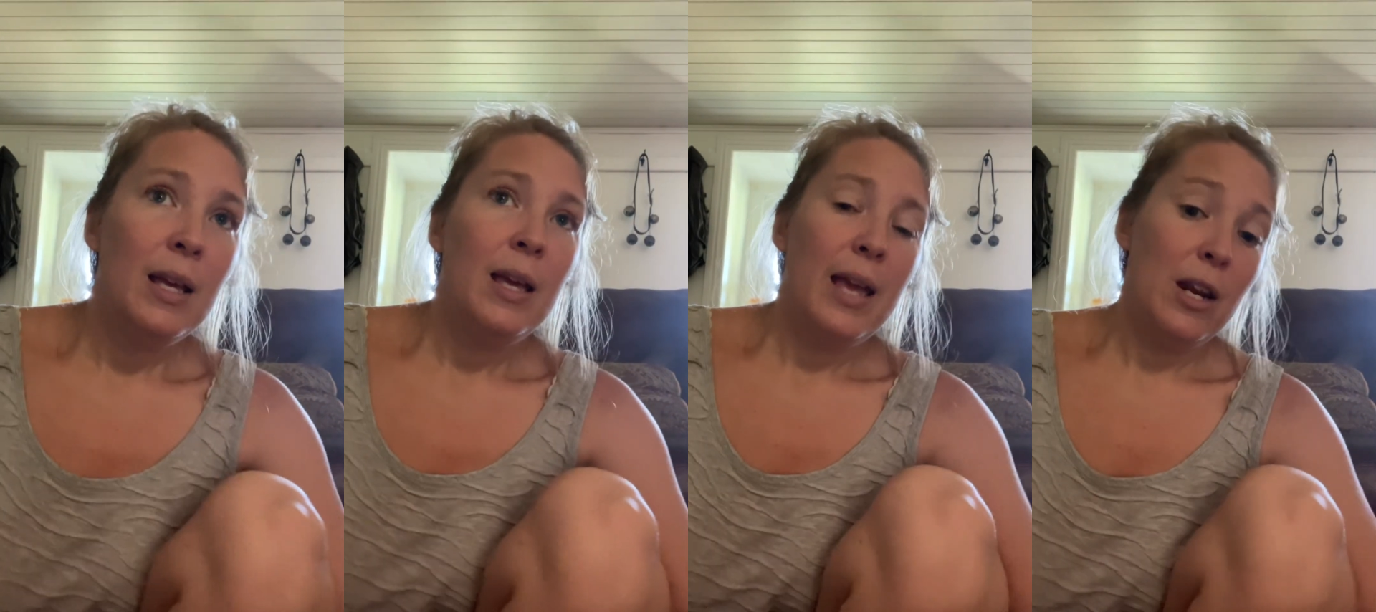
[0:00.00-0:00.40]

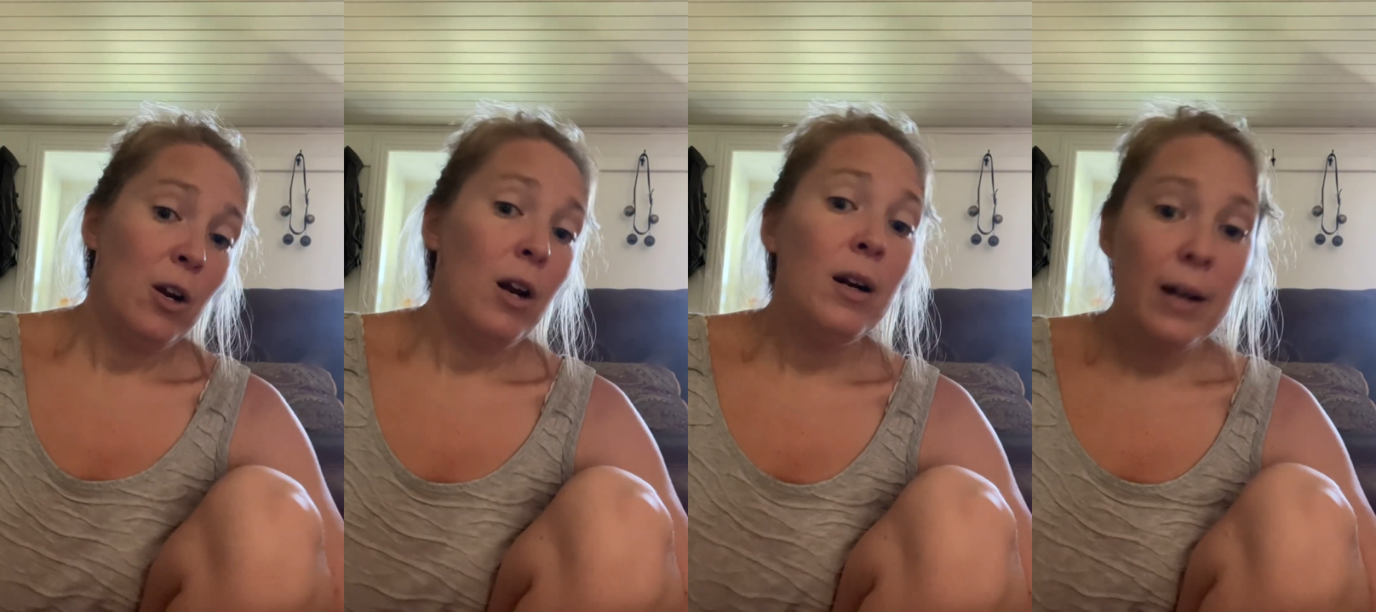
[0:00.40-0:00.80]
in
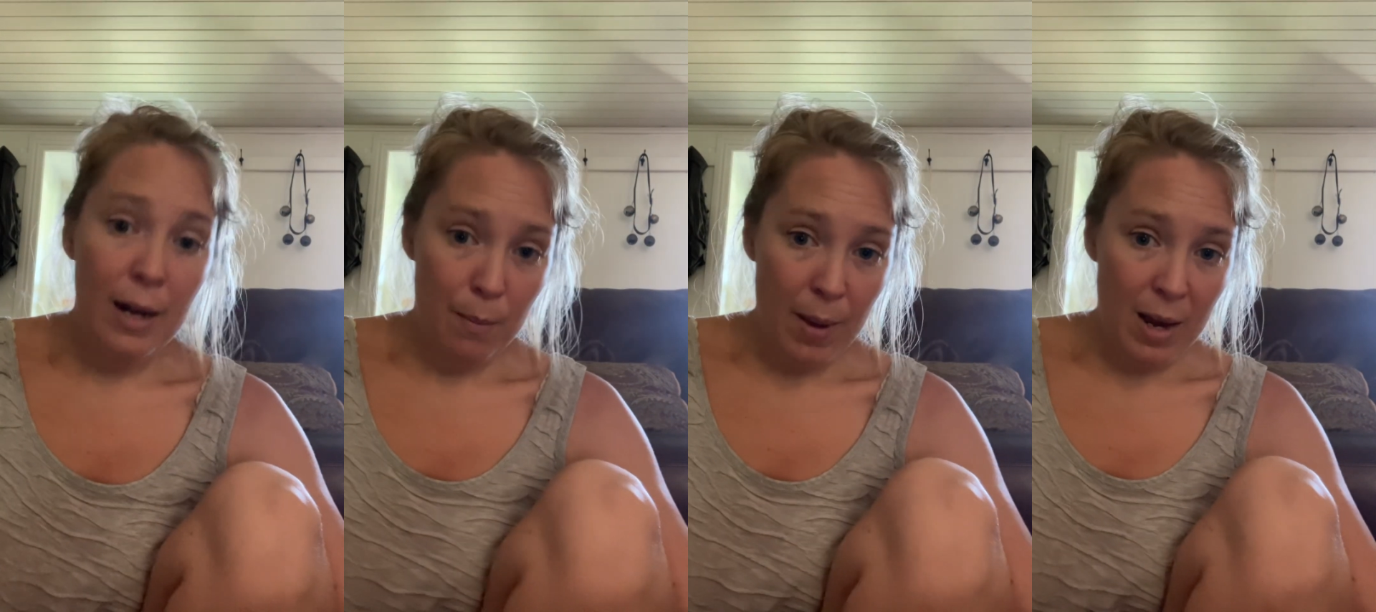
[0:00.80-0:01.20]
her
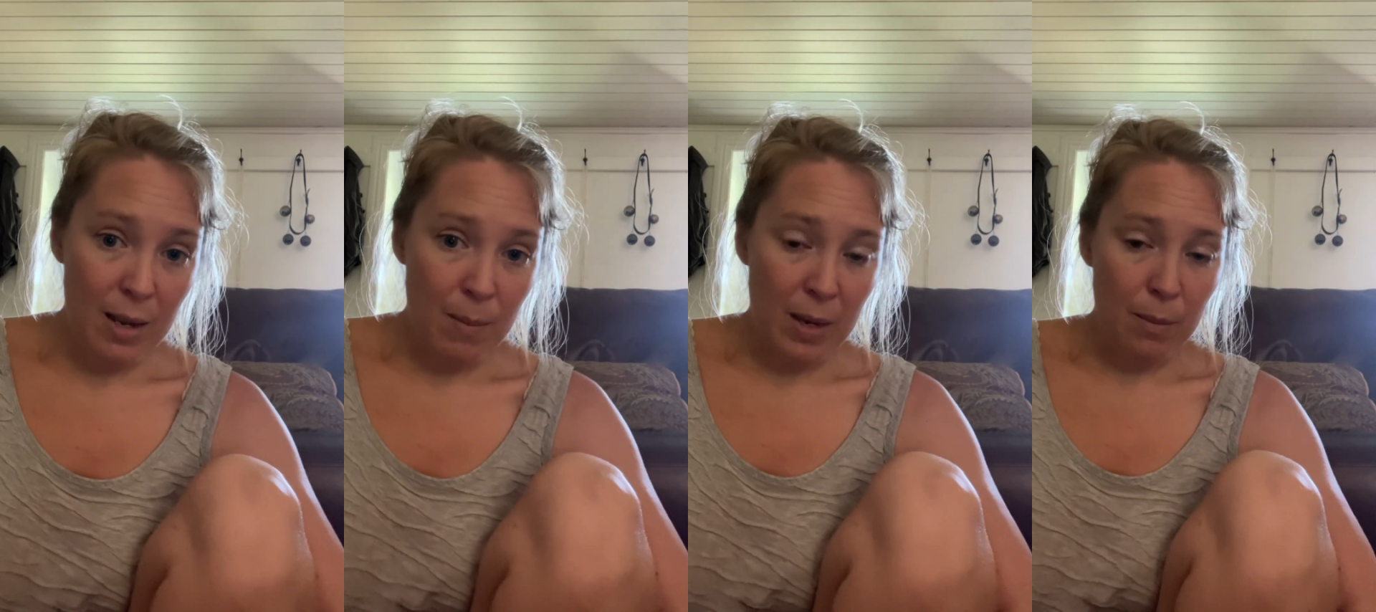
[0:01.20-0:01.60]

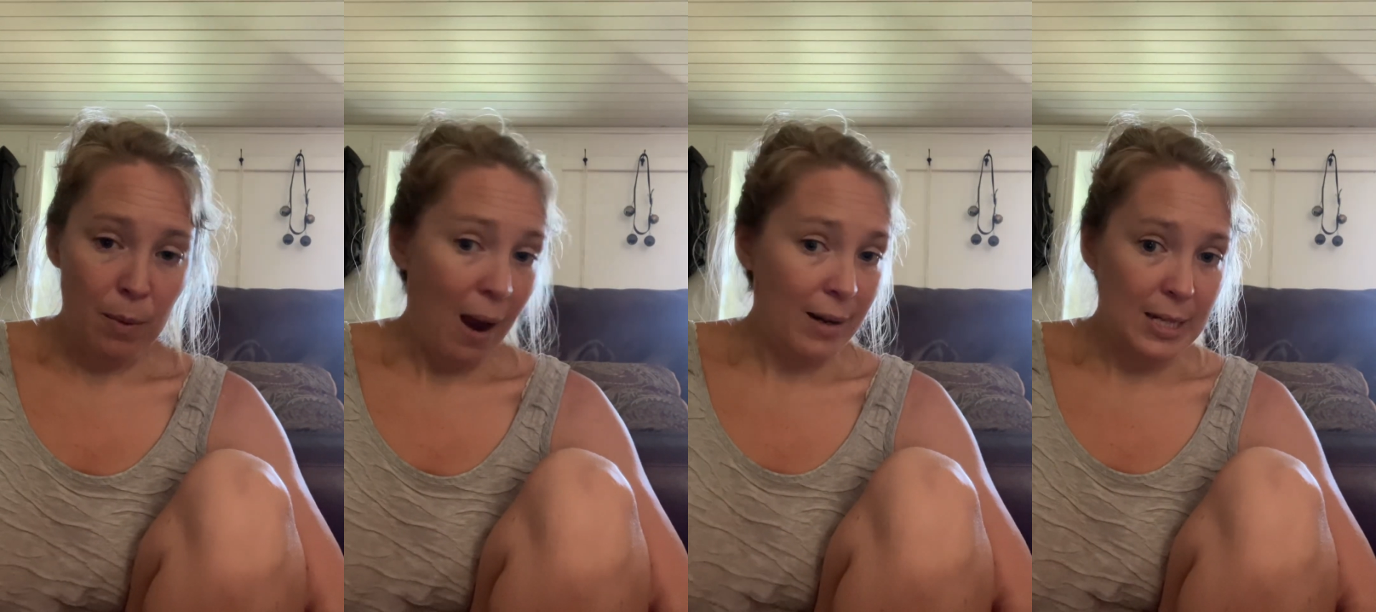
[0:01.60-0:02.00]
embodiment
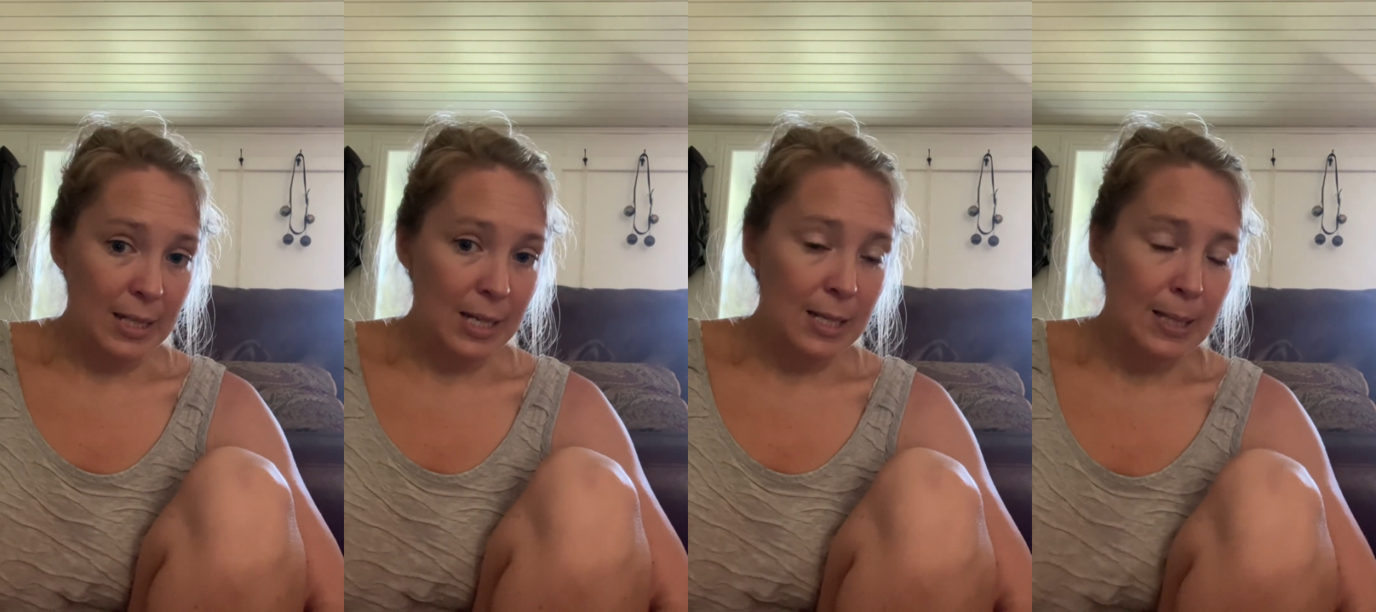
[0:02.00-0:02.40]

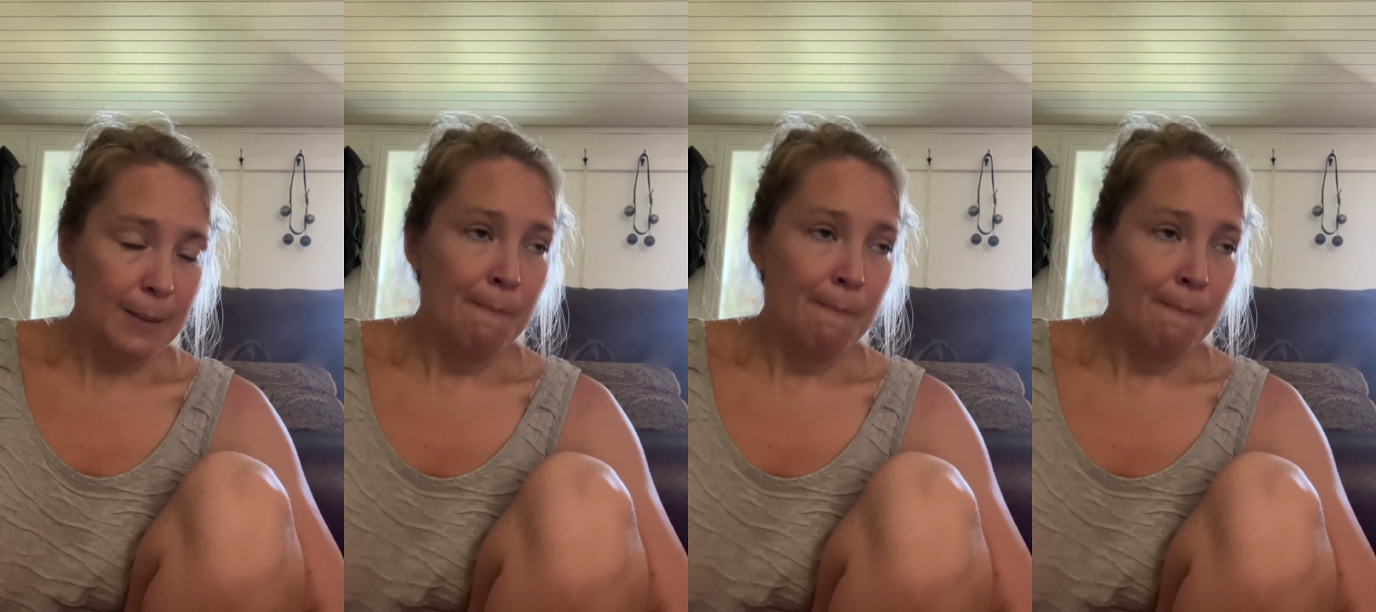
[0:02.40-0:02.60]
practices?